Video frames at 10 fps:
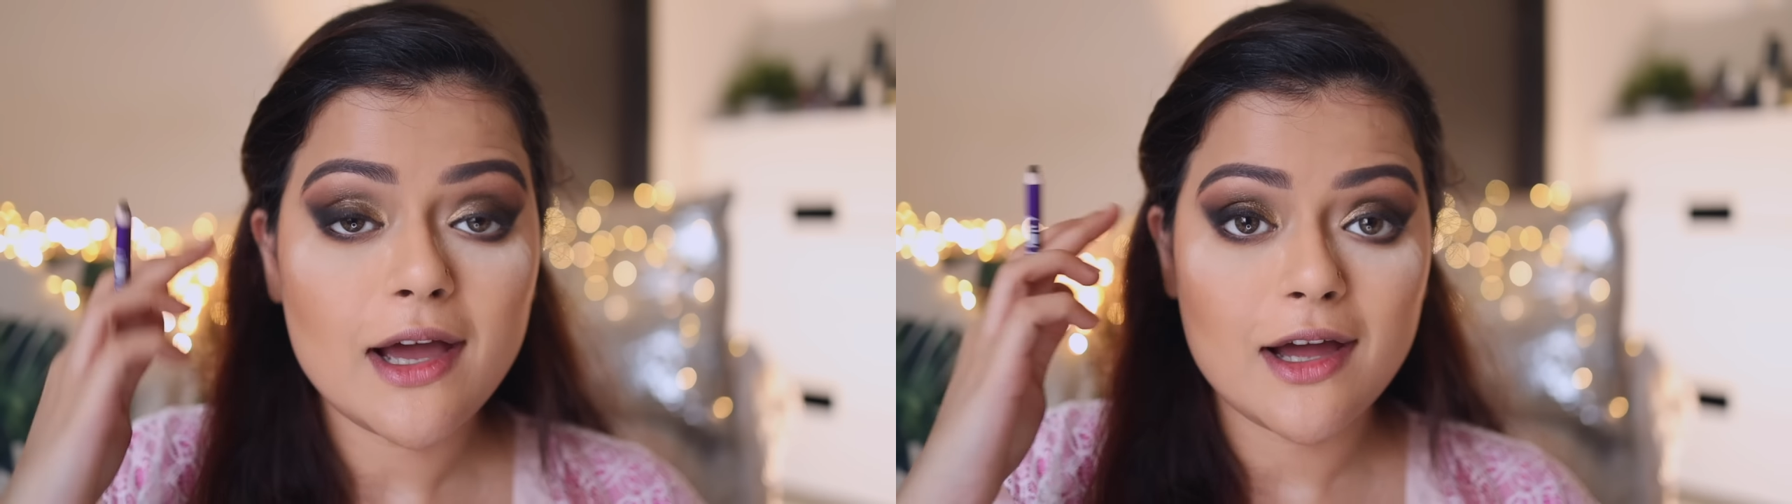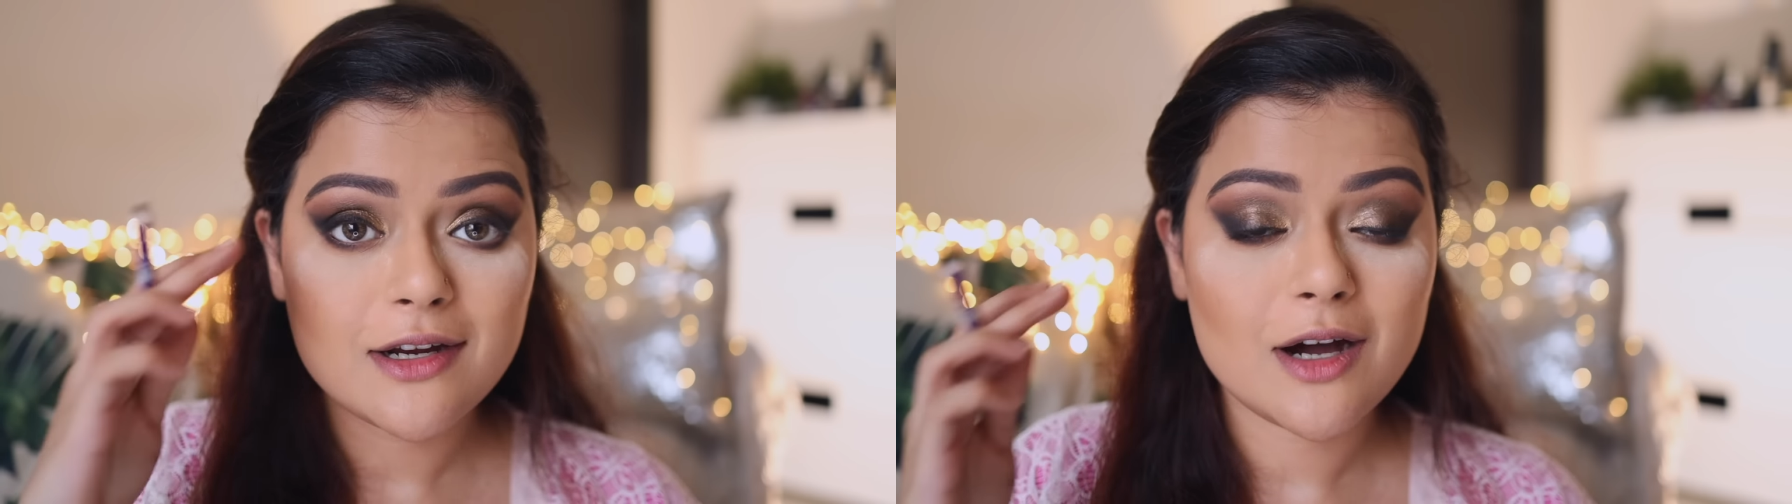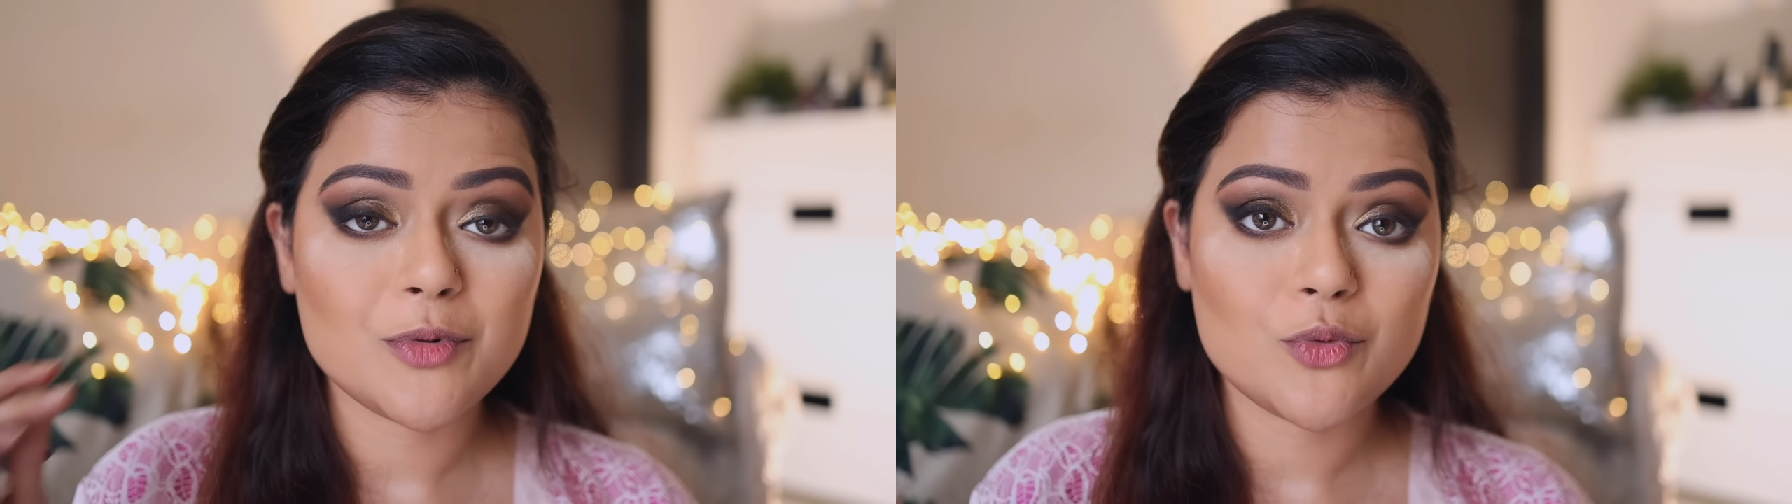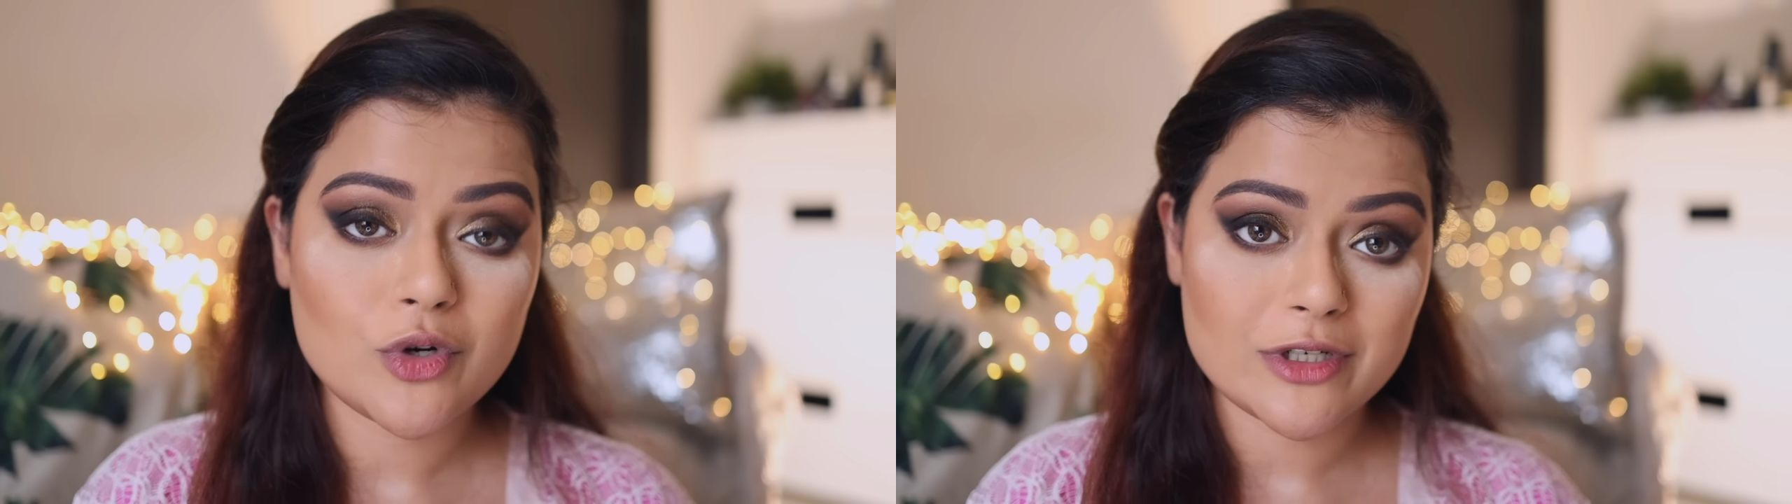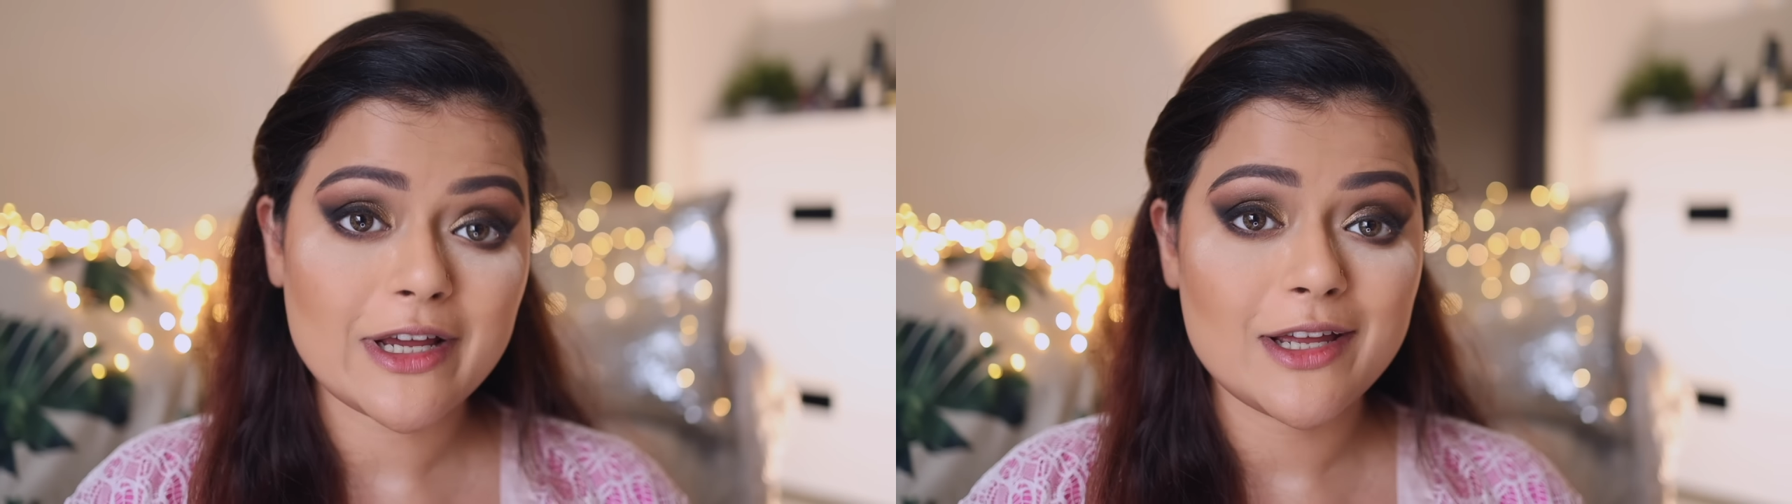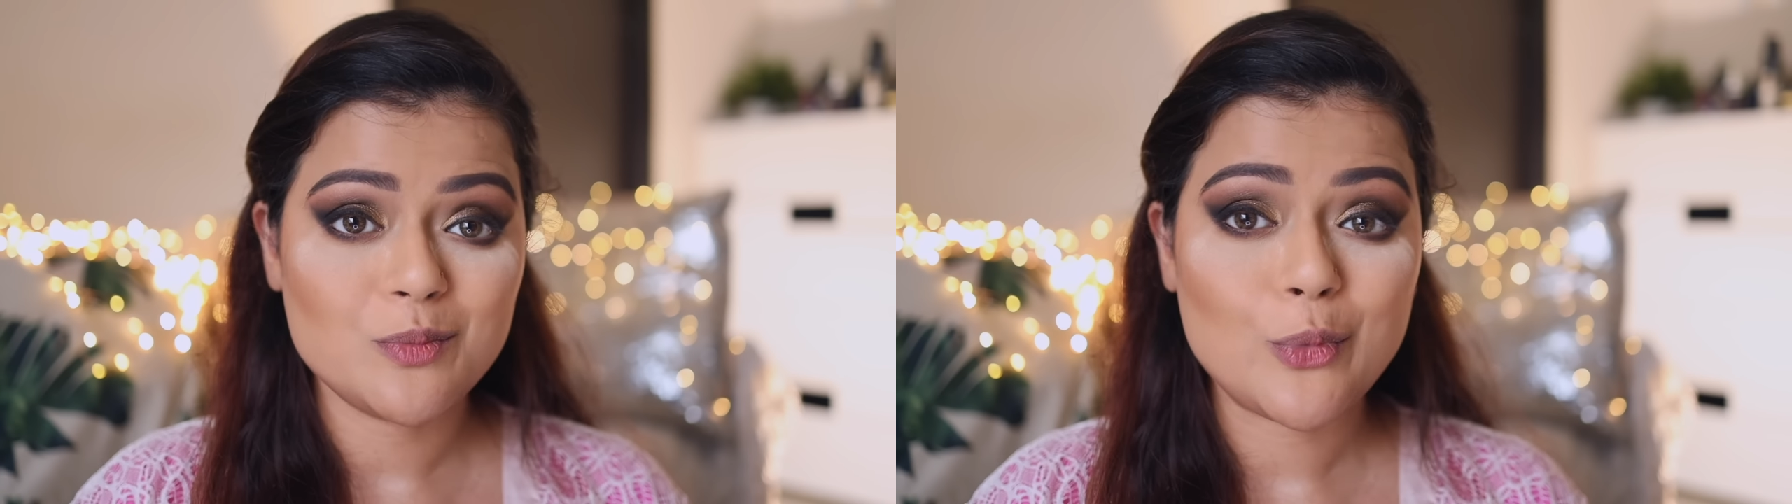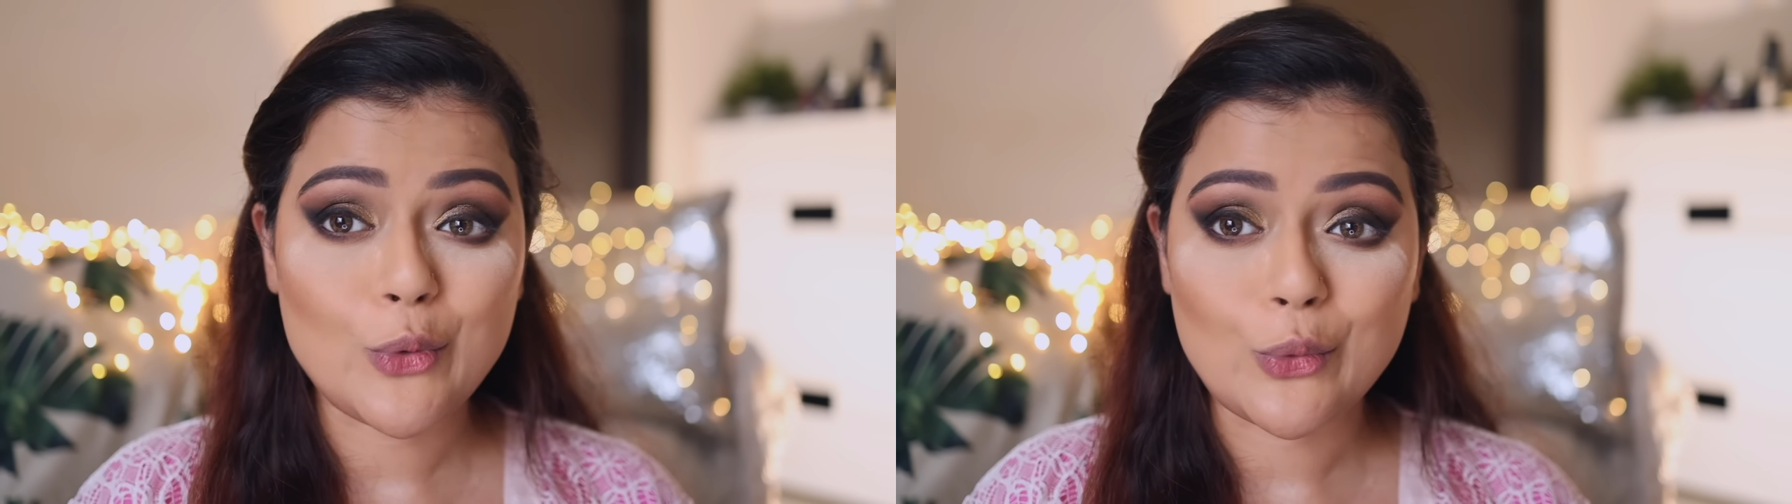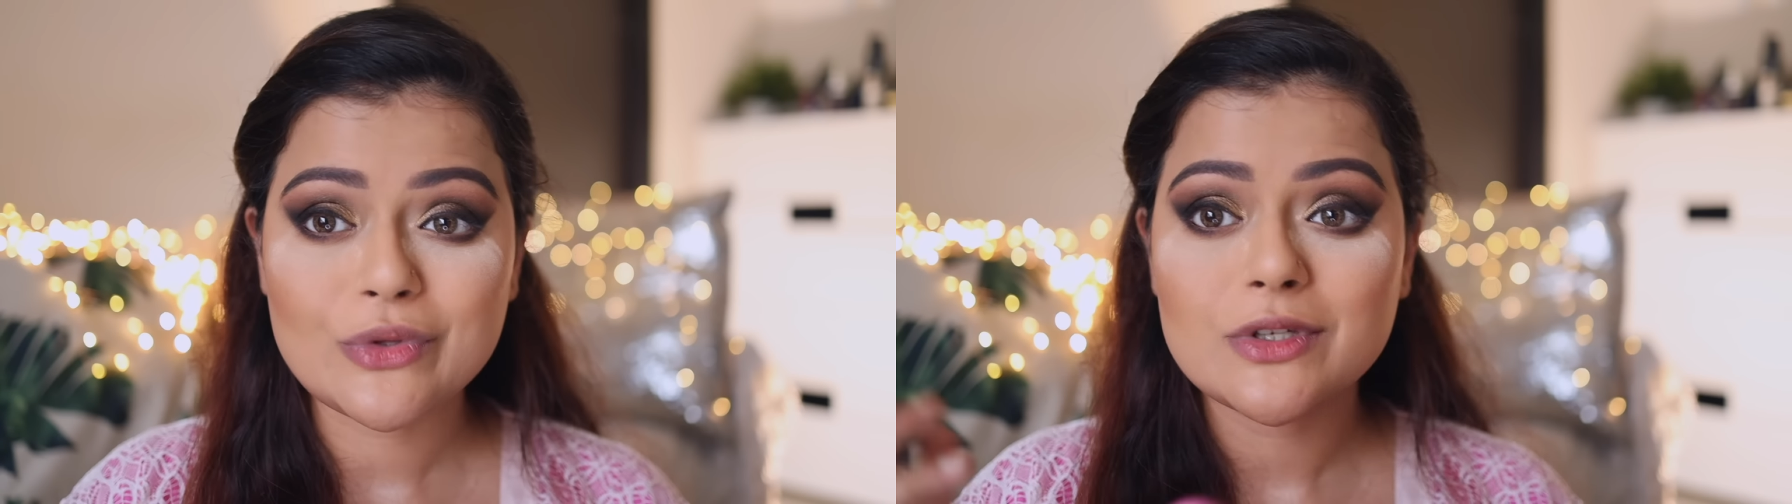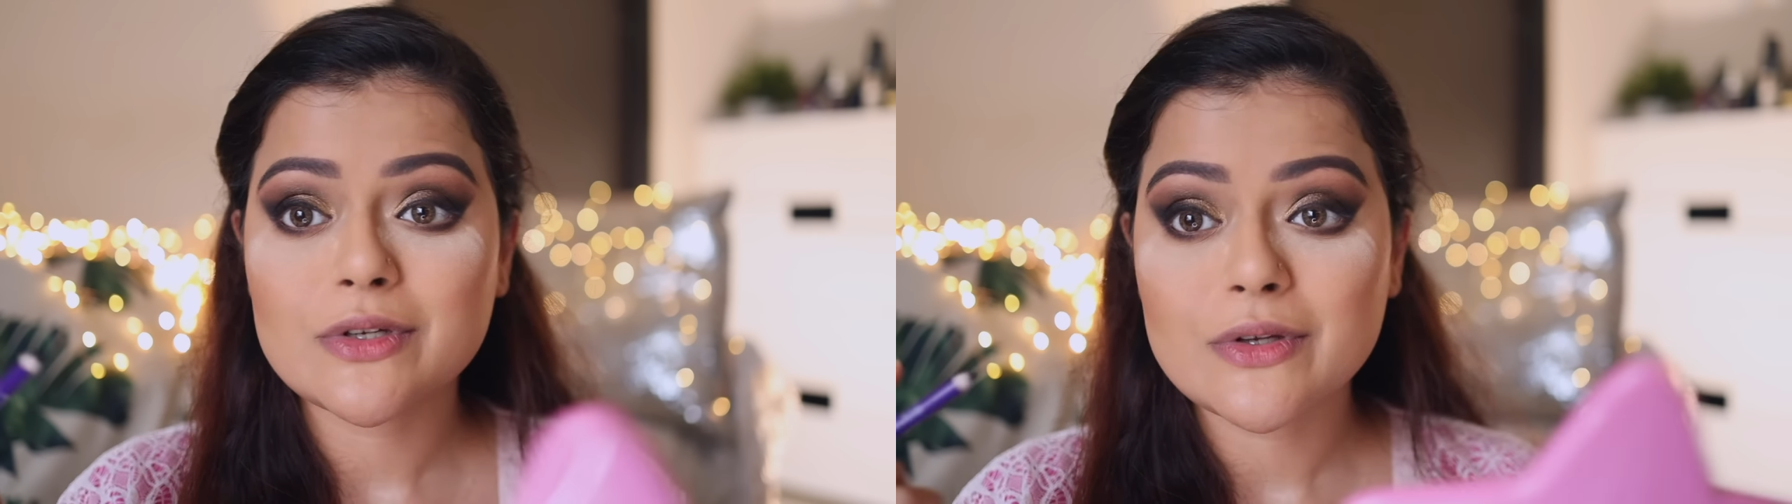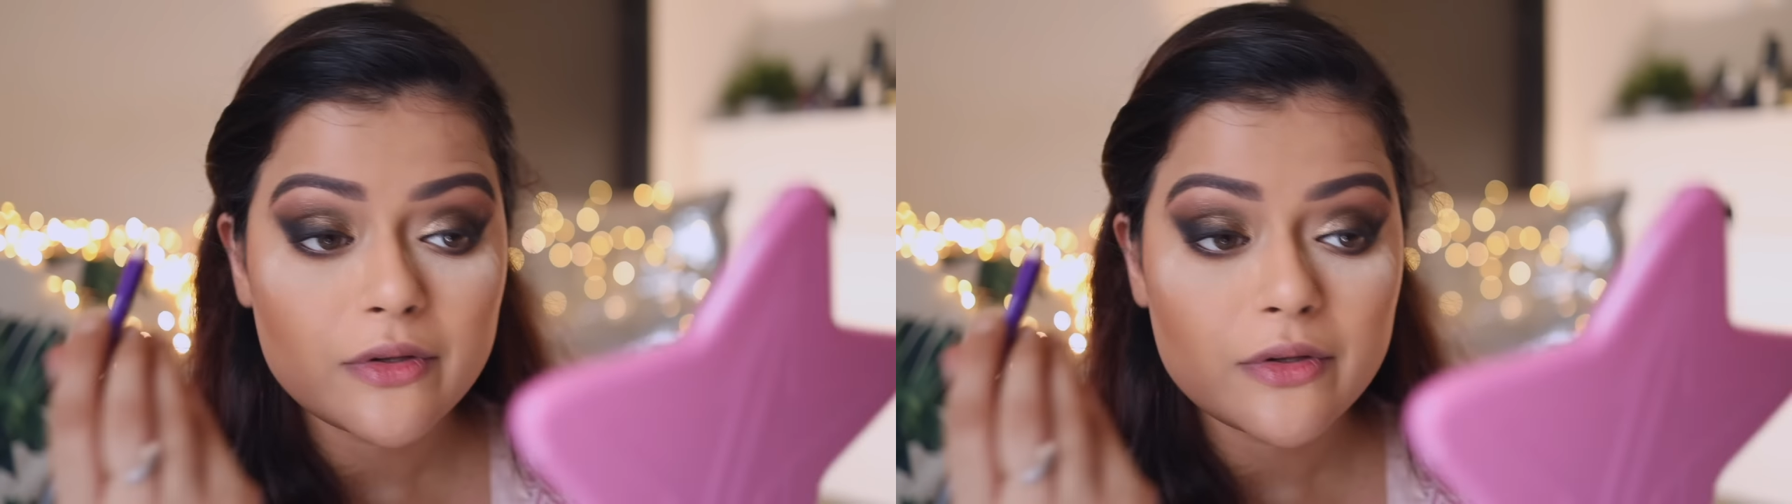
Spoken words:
and upper waterline both.